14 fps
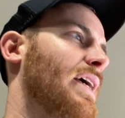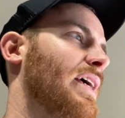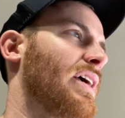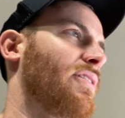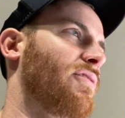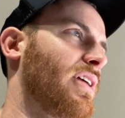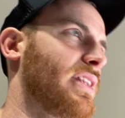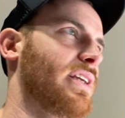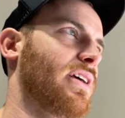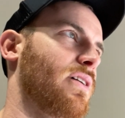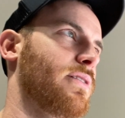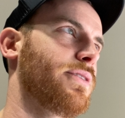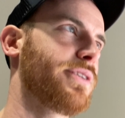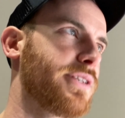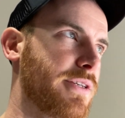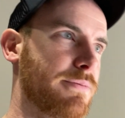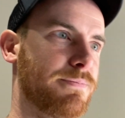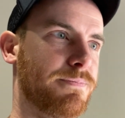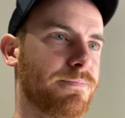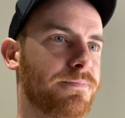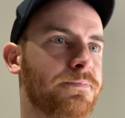if nothing else,
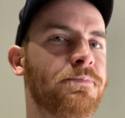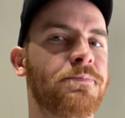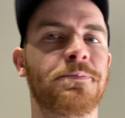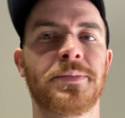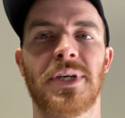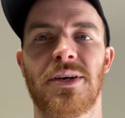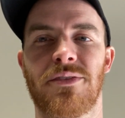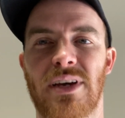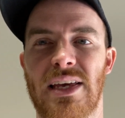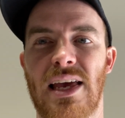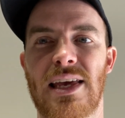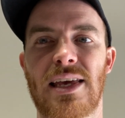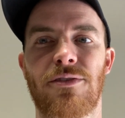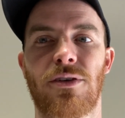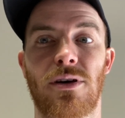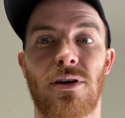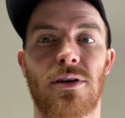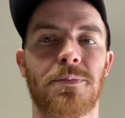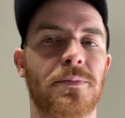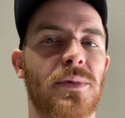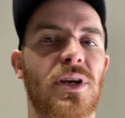if I can't give y'all
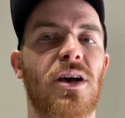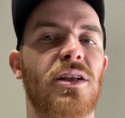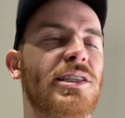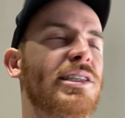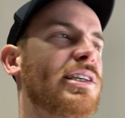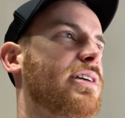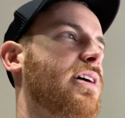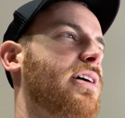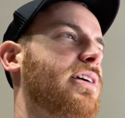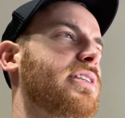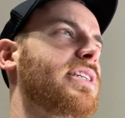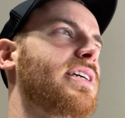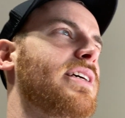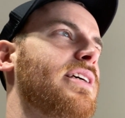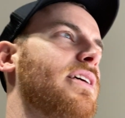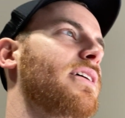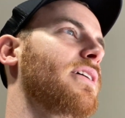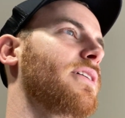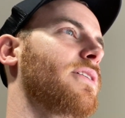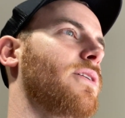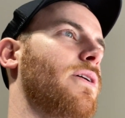constant content,
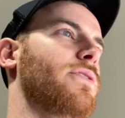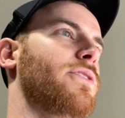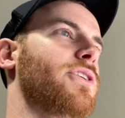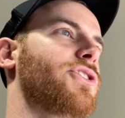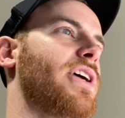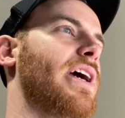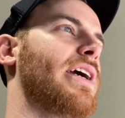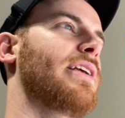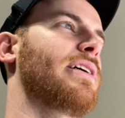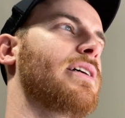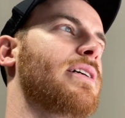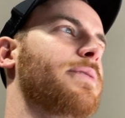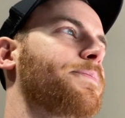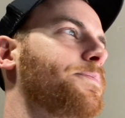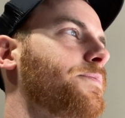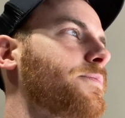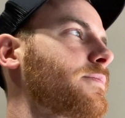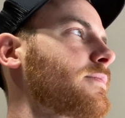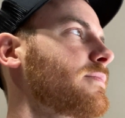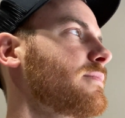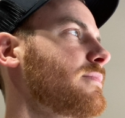I'll just try to,
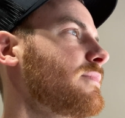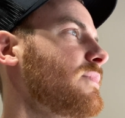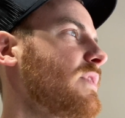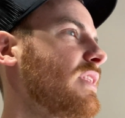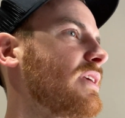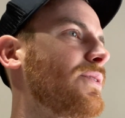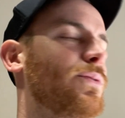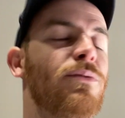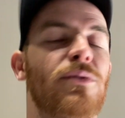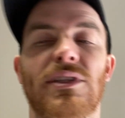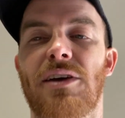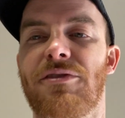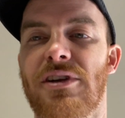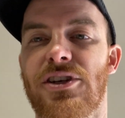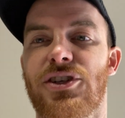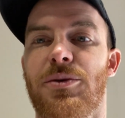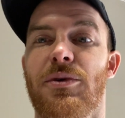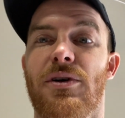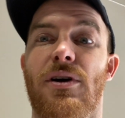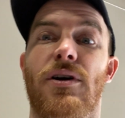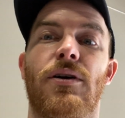once I finish up a
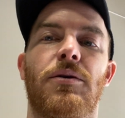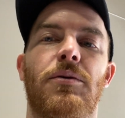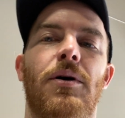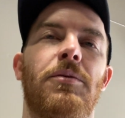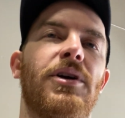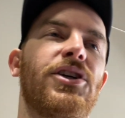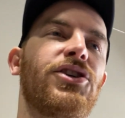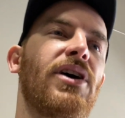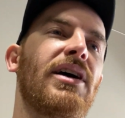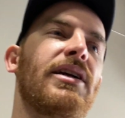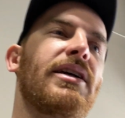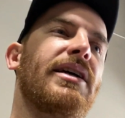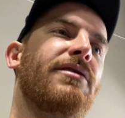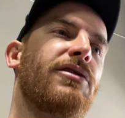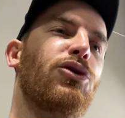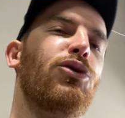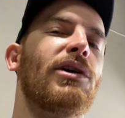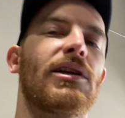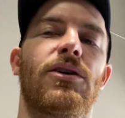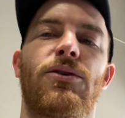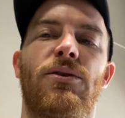car, I'm gonna try to give a quick
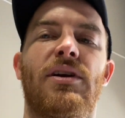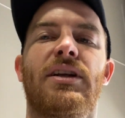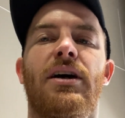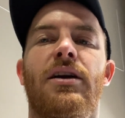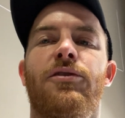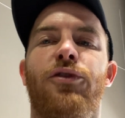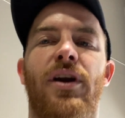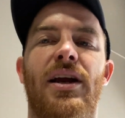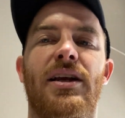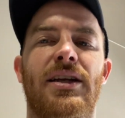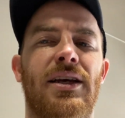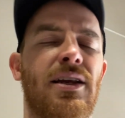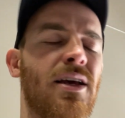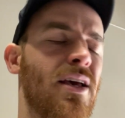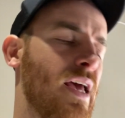little rundown of what I did.